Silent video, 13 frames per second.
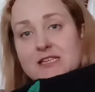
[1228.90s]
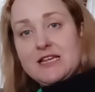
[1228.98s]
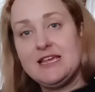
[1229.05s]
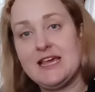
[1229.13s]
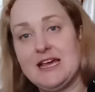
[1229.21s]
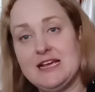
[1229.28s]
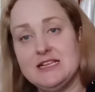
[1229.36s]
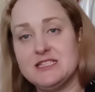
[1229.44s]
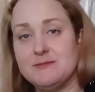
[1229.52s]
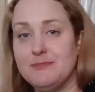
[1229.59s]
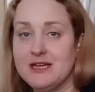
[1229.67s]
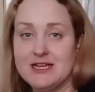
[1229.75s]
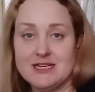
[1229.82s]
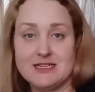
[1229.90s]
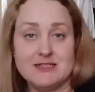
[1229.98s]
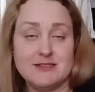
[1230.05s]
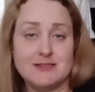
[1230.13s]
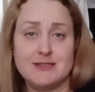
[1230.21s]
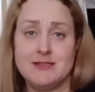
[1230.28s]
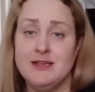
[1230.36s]
in case,
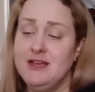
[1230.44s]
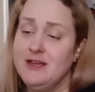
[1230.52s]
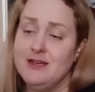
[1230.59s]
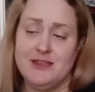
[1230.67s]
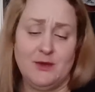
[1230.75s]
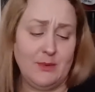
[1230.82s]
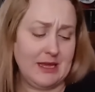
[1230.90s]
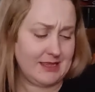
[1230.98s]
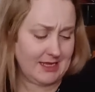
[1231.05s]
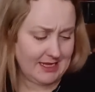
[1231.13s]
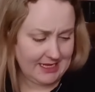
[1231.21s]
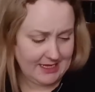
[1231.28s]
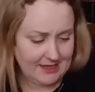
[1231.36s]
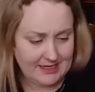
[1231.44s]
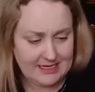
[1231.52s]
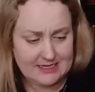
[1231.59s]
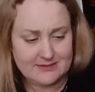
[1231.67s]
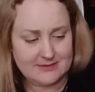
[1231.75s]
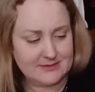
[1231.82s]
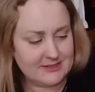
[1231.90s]
because the weather here
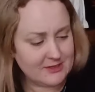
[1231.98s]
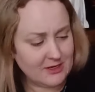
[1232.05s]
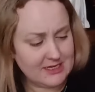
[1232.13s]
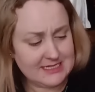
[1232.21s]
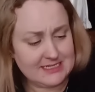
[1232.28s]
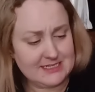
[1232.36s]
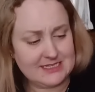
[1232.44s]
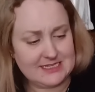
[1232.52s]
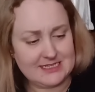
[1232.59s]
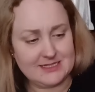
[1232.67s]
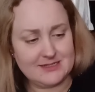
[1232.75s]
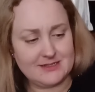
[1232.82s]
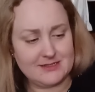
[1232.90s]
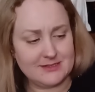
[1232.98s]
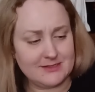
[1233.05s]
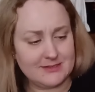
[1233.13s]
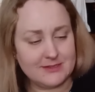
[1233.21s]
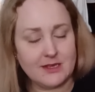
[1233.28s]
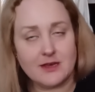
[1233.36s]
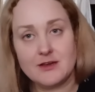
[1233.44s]
in Scotland is
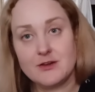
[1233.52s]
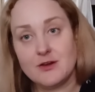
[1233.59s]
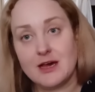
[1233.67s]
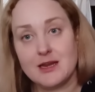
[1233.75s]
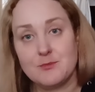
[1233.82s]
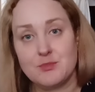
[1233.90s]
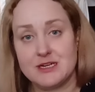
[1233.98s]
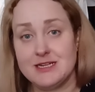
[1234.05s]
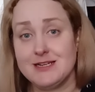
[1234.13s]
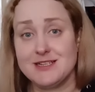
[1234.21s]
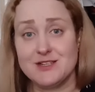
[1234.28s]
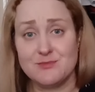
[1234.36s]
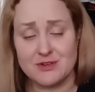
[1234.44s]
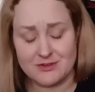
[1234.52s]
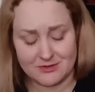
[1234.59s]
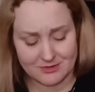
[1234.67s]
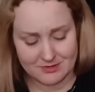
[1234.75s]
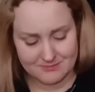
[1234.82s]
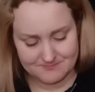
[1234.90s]
so unpredictable.